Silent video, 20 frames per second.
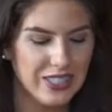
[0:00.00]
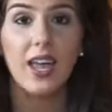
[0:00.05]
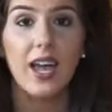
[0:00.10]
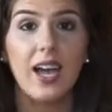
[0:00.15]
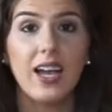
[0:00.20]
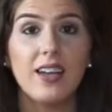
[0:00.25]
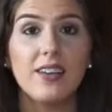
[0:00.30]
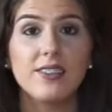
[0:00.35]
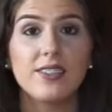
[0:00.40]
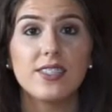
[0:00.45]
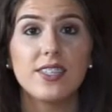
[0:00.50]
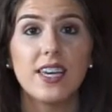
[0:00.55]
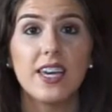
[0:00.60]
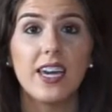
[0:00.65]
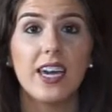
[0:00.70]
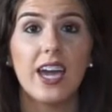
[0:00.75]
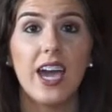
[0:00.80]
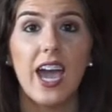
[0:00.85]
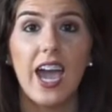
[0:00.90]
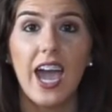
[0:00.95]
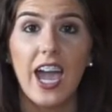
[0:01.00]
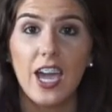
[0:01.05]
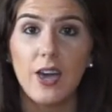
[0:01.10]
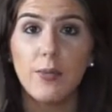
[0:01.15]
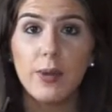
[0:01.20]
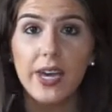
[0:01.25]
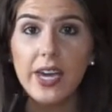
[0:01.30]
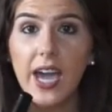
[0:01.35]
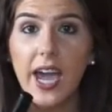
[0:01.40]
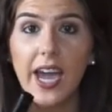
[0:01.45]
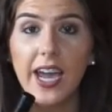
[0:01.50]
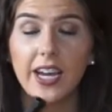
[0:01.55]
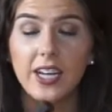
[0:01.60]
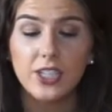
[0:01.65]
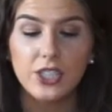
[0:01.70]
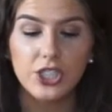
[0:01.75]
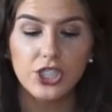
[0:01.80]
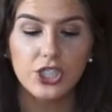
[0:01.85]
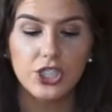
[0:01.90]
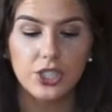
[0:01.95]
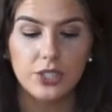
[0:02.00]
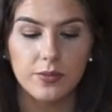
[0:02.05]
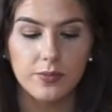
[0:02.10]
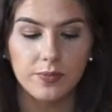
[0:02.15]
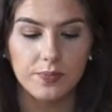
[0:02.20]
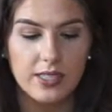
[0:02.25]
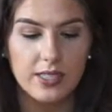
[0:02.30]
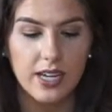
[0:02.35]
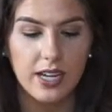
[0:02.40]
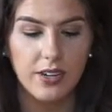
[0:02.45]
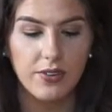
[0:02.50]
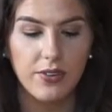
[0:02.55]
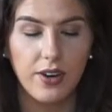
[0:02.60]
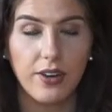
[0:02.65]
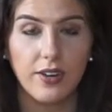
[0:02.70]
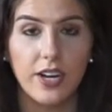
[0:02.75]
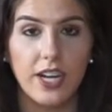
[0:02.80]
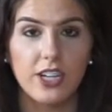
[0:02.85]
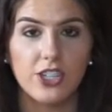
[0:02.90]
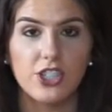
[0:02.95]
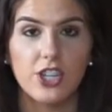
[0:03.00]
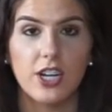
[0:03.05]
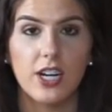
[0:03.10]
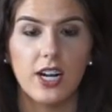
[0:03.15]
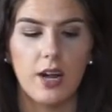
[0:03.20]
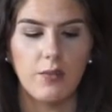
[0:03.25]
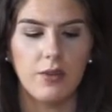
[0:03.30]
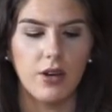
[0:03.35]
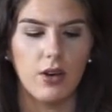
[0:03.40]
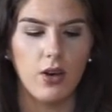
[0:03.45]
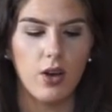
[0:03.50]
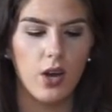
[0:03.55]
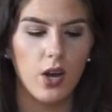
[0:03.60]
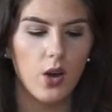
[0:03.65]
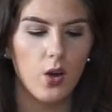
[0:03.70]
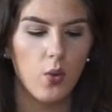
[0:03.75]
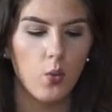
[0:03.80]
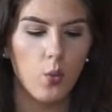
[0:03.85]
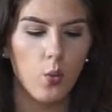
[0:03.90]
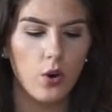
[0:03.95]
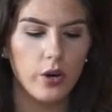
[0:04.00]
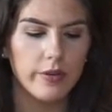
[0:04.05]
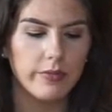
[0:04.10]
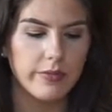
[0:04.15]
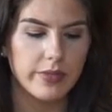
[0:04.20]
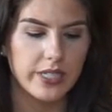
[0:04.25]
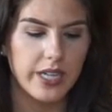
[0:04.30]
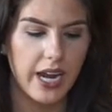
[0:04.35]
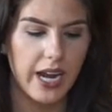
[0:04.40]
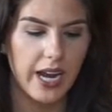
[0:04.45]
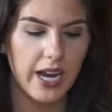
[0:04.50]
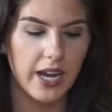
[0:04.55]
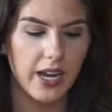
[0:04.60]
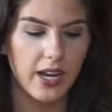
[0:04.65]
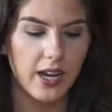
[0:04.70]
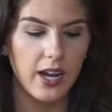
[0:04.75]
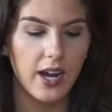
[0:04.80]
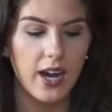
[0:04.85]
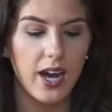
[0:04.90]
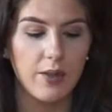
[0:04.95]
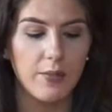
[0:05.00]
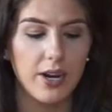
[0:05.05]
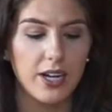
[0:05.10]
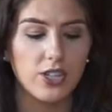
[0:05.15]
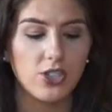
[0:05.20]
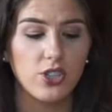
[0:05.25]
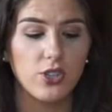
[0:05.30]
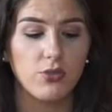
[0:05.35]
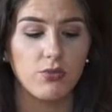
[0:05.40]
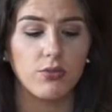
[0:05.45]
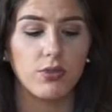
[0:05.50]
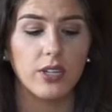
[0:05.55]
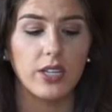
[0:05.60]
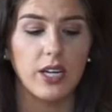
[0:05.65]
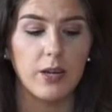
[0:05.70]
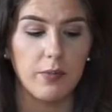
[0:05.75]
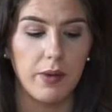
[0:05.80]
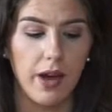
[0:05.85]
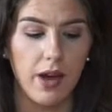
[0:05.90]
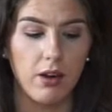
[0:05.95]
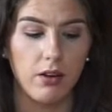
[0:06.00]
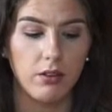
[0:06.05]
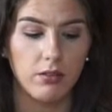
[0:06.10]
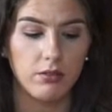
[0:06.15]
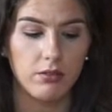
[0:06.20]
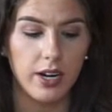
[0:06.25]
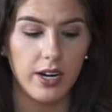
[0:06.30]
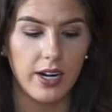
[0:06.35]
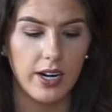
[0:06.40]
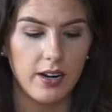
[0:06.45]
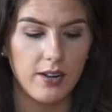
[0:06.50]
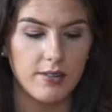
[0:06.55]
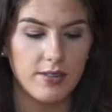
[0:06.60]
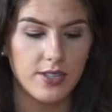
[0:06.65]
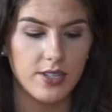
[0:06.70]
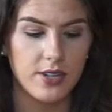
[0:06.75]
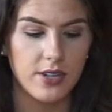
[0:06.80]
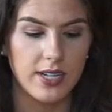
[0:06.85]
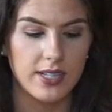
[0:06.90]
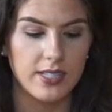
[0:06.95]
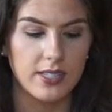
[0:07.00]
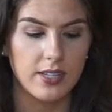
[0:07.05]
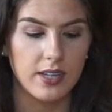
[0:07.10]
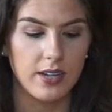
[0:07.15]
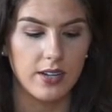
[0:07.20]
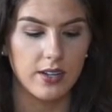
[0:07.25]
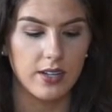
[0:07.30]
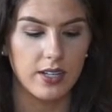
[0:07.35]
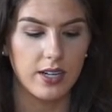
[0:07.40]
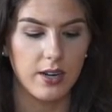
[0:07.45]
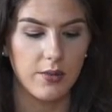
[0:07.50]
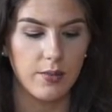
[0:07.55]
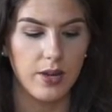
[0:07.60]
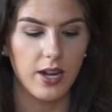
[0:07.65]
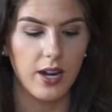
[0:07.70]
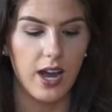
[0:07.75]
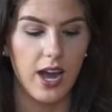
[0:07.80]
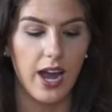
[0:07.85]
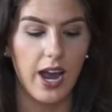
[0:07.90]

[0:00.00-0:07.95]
I use the ABH Stick Foundation, and I'm in warm tan. I'm actually really pale right now, so that's the color that I'm in.